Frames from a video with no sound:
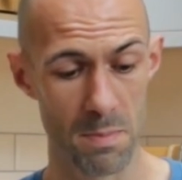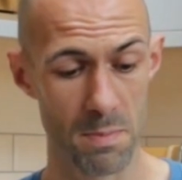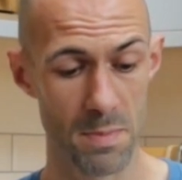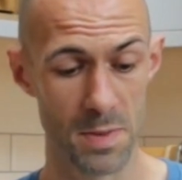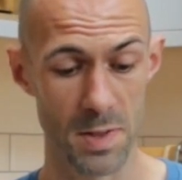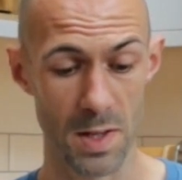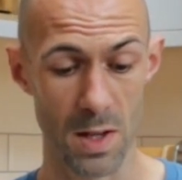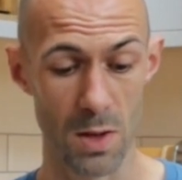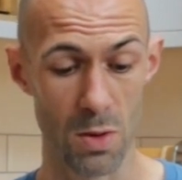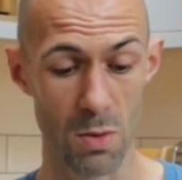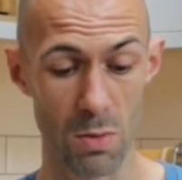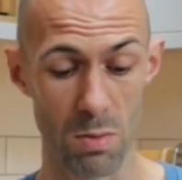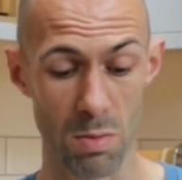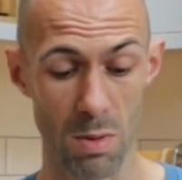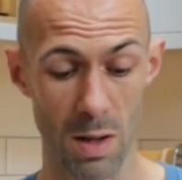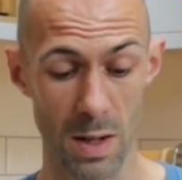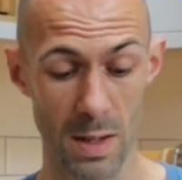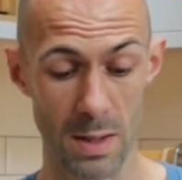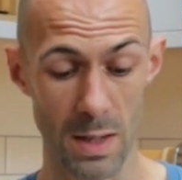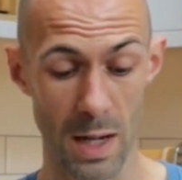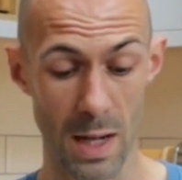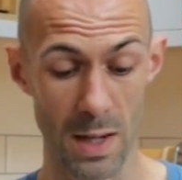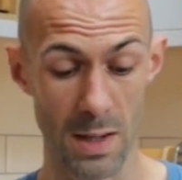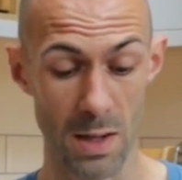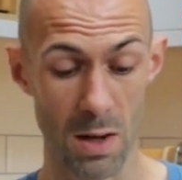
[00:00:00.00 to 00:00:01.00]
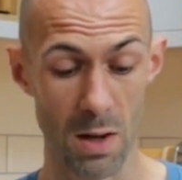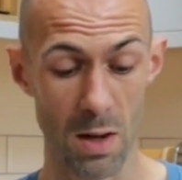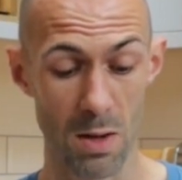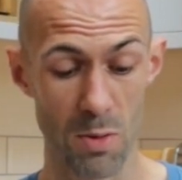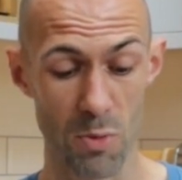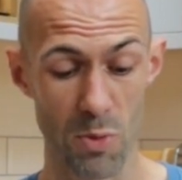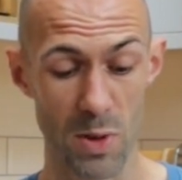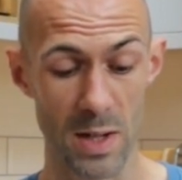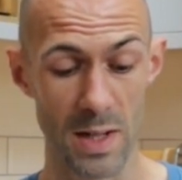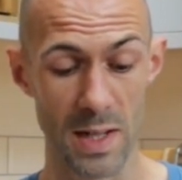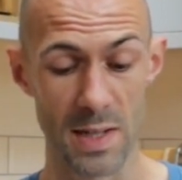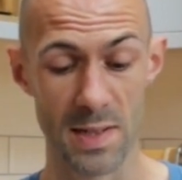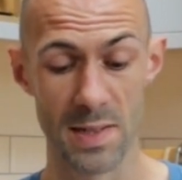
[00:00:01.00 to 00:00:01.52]
So I
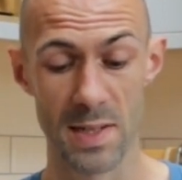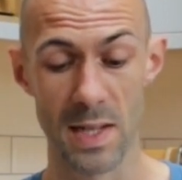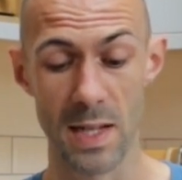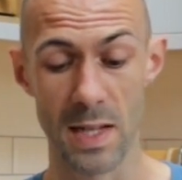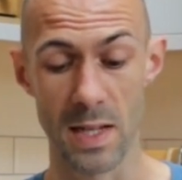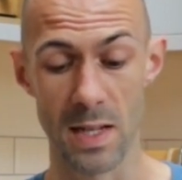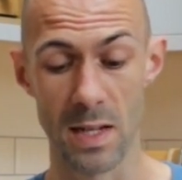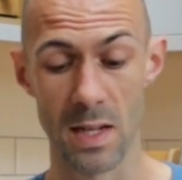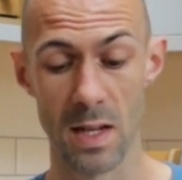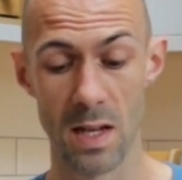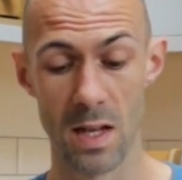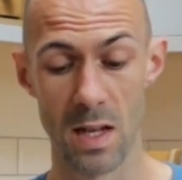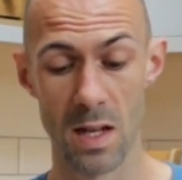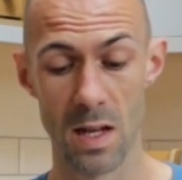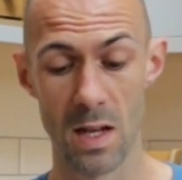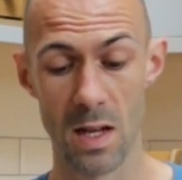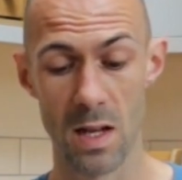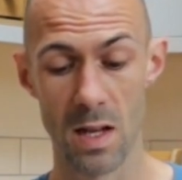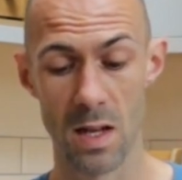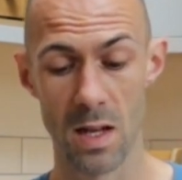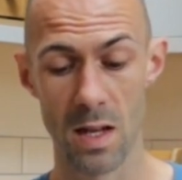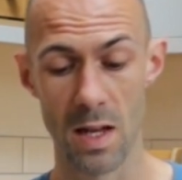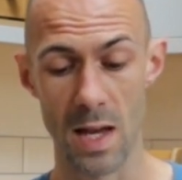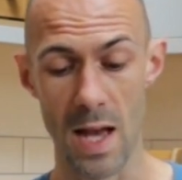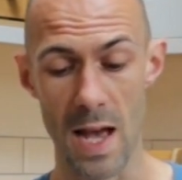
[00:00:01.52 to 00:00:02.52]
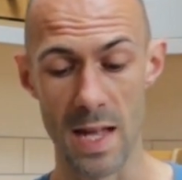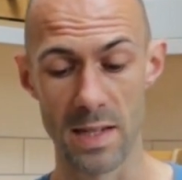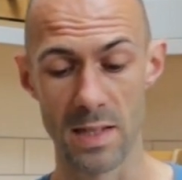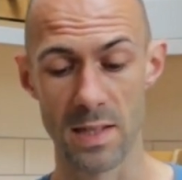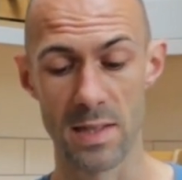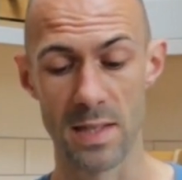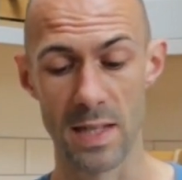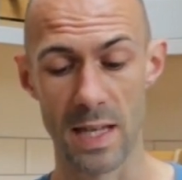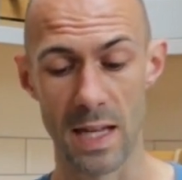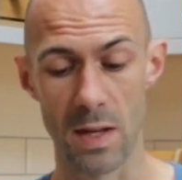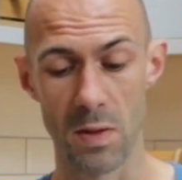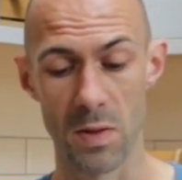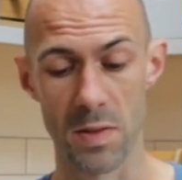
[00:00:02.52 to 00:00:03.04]
can't really see
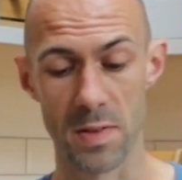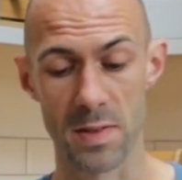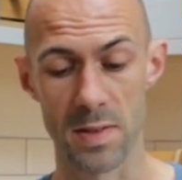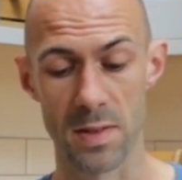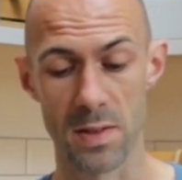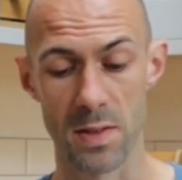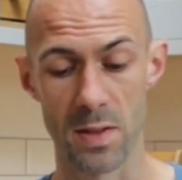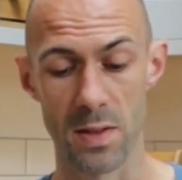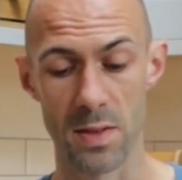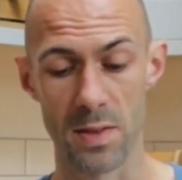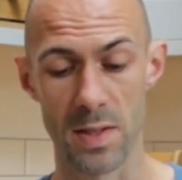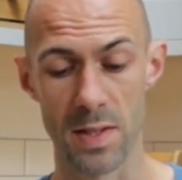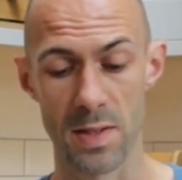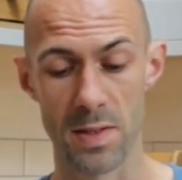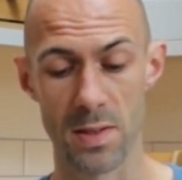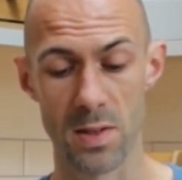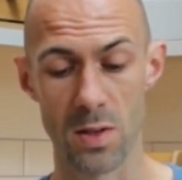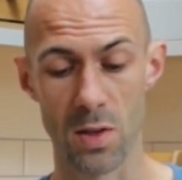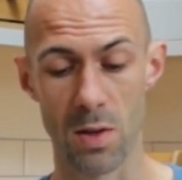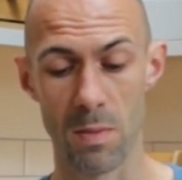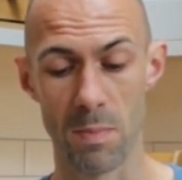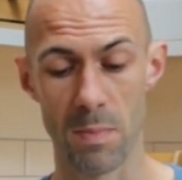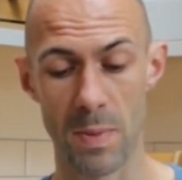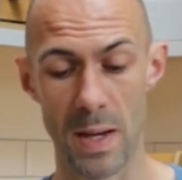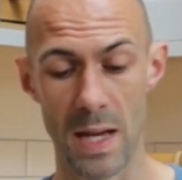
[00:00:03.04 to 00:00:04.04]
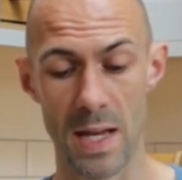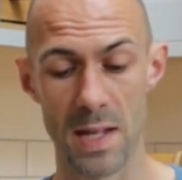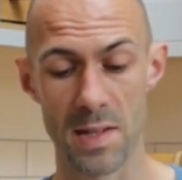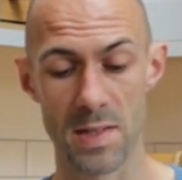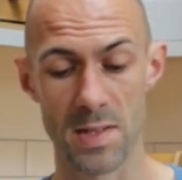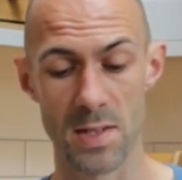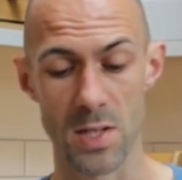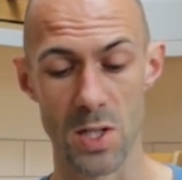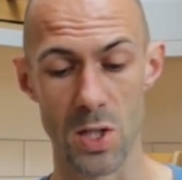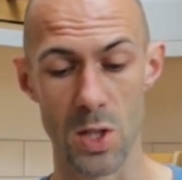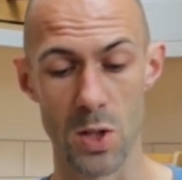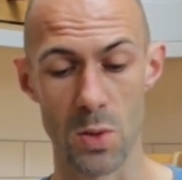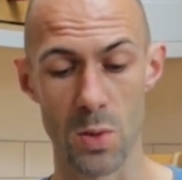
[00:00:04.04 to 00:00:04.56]
anything else that this compares
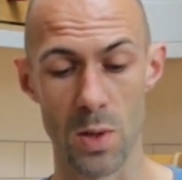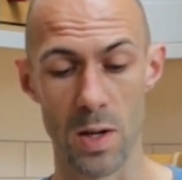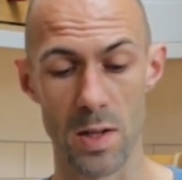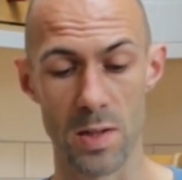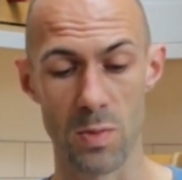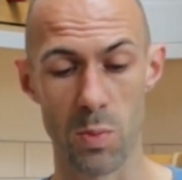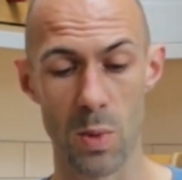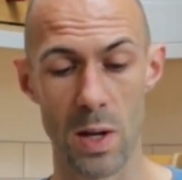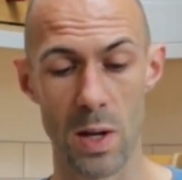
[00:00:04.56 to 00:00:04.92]
to as